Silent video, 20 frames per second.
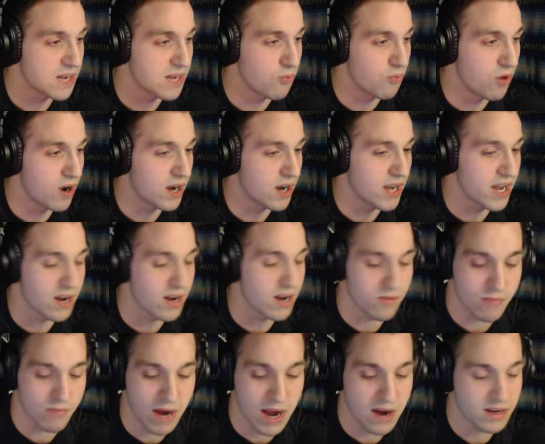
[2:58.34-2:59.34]
I stop walking
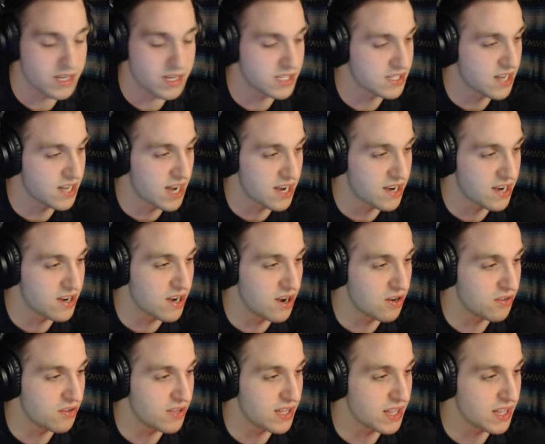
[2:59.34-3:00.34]
around, he's got to
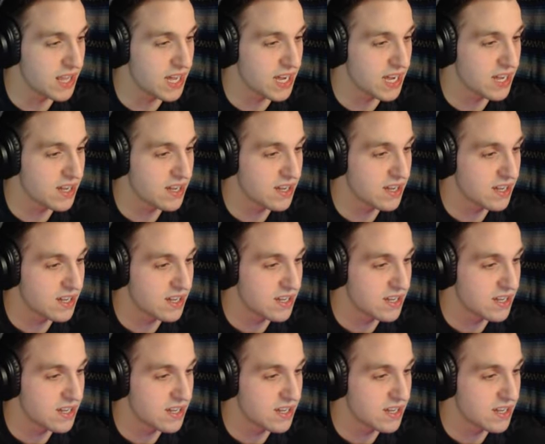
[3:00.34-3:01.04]
know that, like...